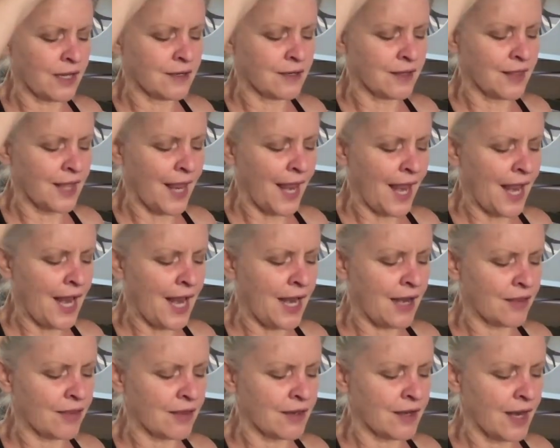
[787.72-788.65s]
into the
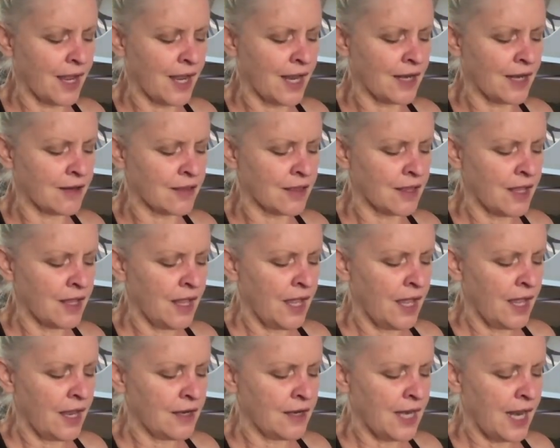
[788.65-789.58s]
eighth, ninth,
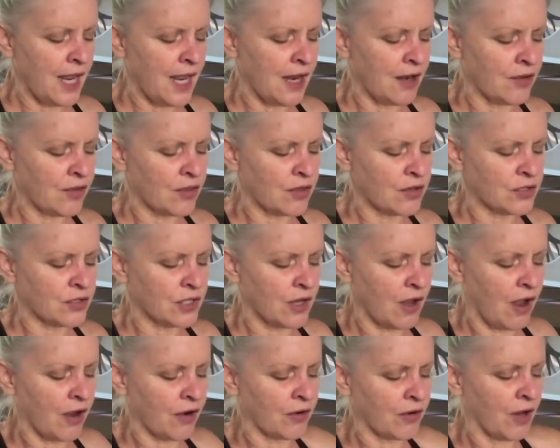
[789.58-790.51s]
10th
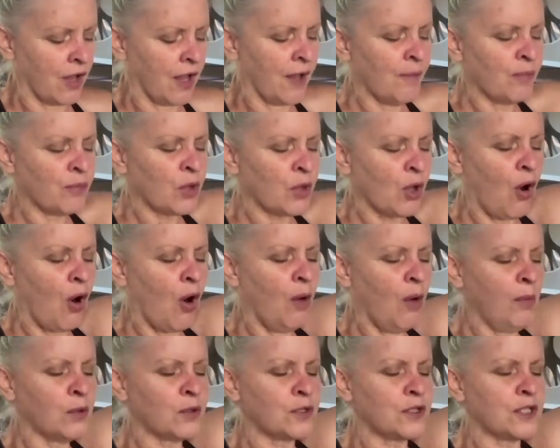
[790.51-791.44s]
chakra,
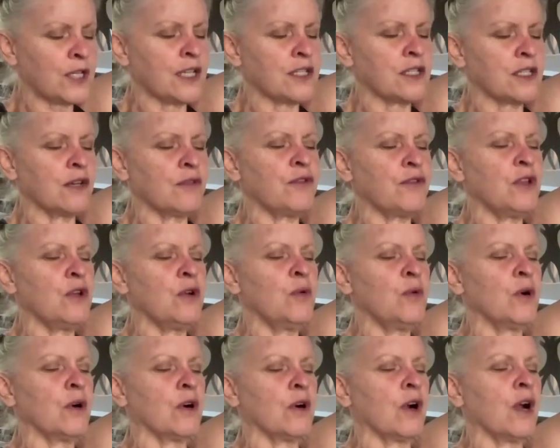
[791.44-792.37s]
almost as if you
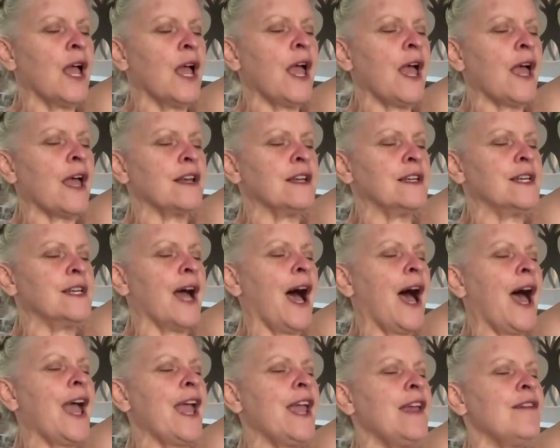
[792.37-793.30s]
were
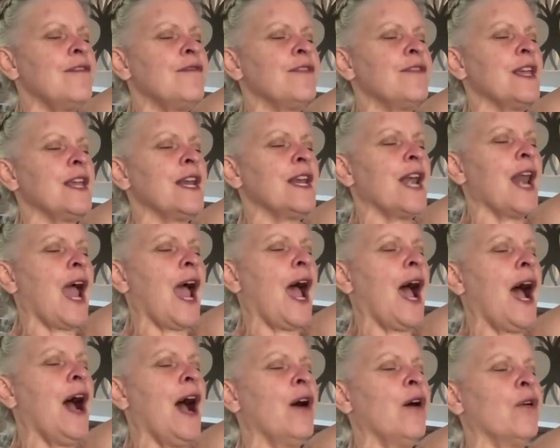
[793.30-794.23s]
diving
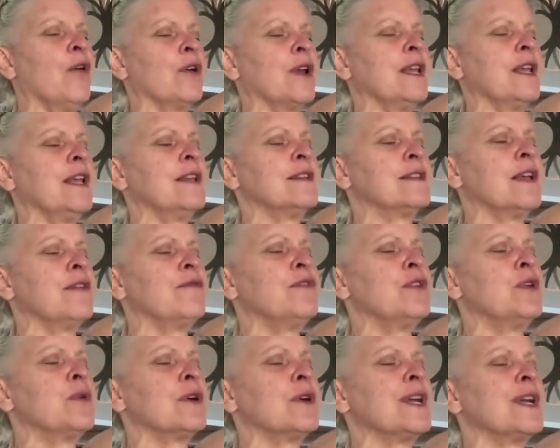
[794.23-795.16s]
out, as
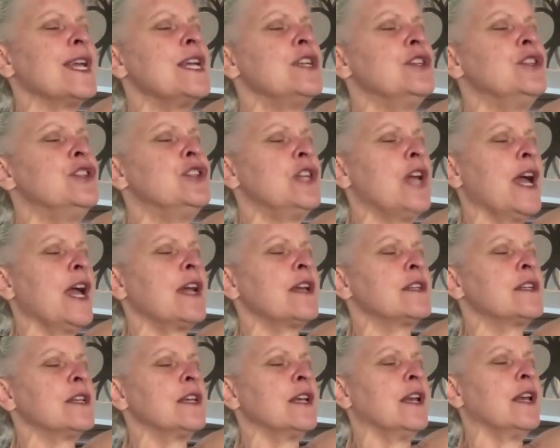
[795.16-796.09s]
if you were
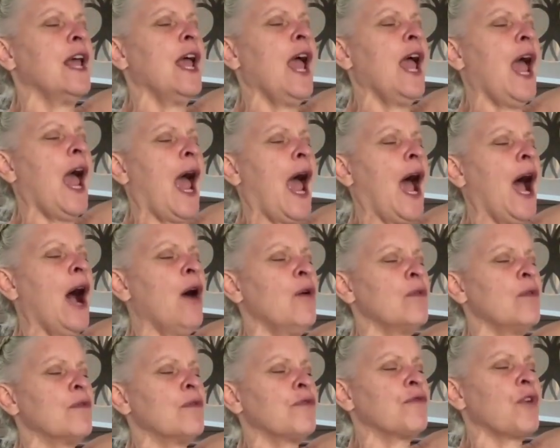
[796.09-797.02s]
ejected
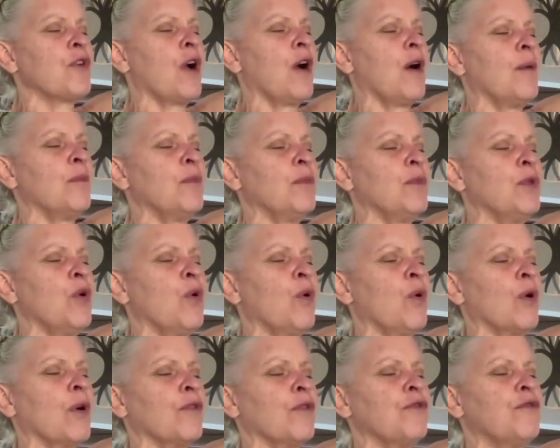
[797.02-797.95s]
out from
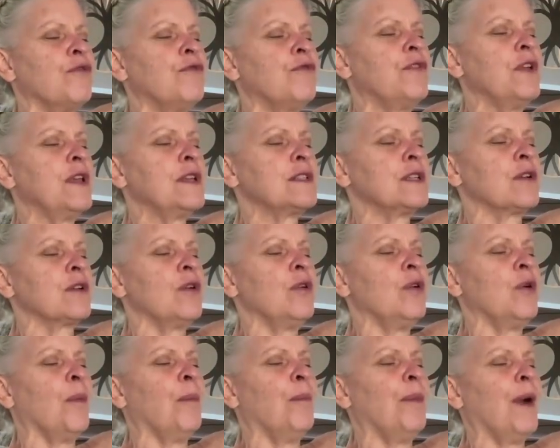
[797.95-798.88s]
your
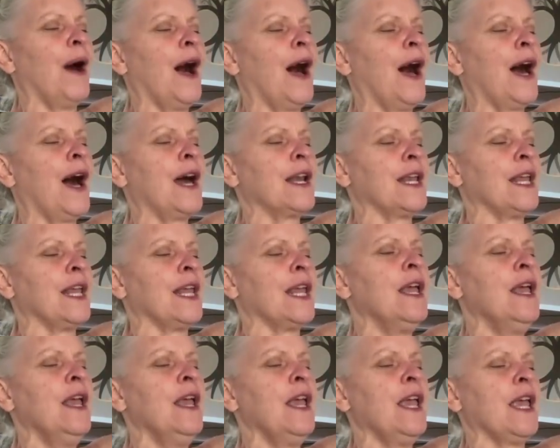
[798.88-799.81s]
physical
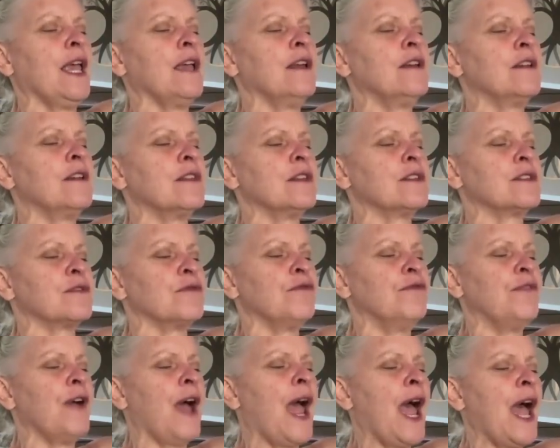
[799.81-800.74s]
body into this
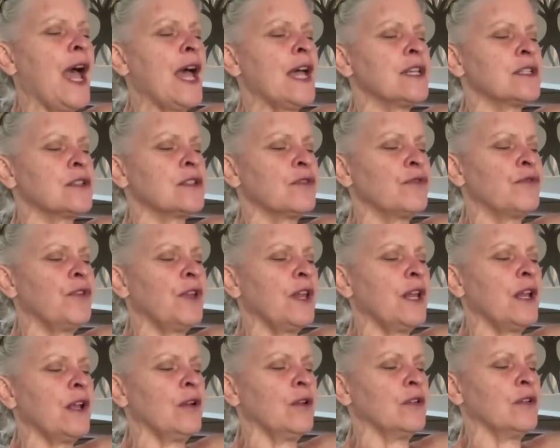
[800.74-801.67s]
vast
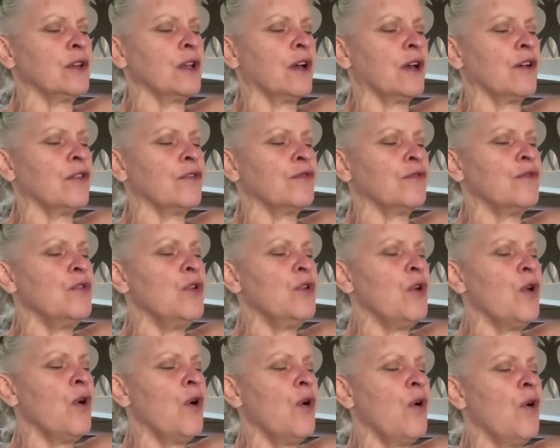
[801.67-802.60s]
field of
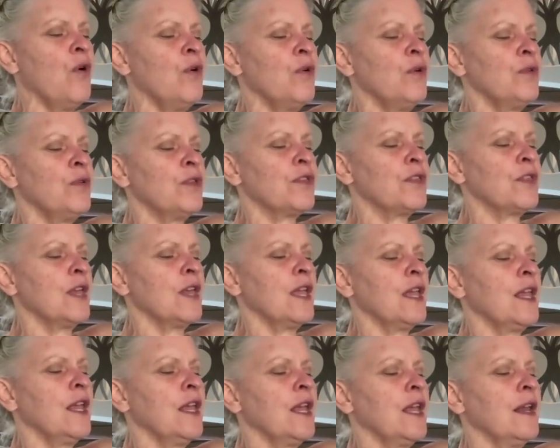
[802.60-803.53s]
no
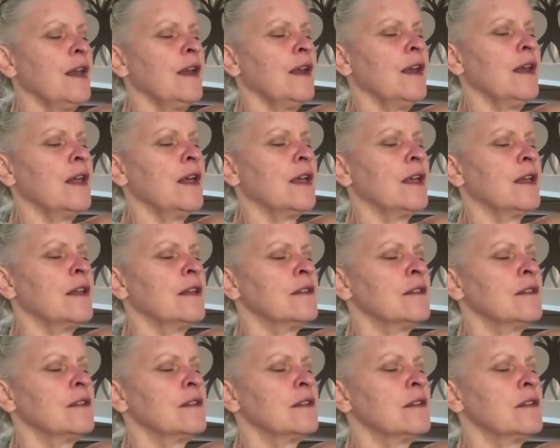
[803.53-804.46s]

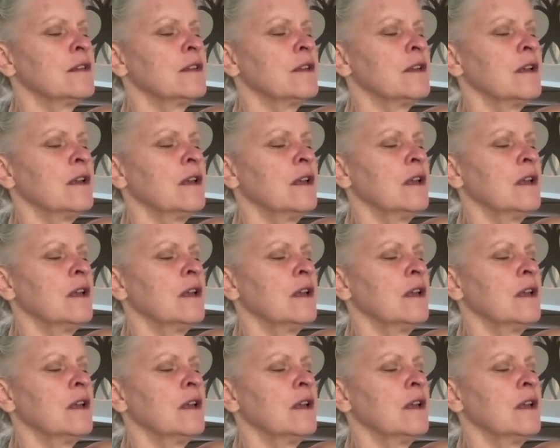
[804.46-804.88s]
thingness,